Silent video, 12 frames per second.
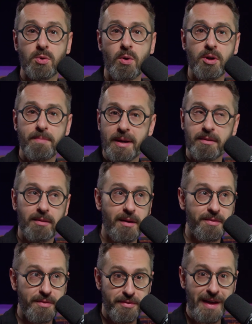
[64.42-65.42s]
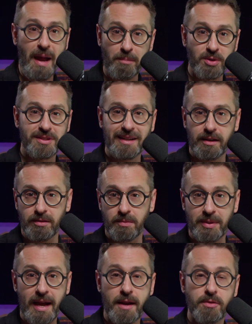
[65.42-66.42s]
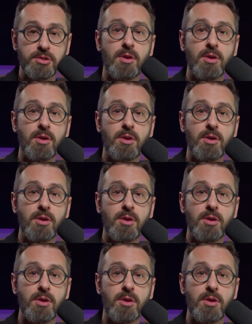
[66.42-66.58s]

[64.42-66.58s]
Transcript: corda pedal on that particular piano.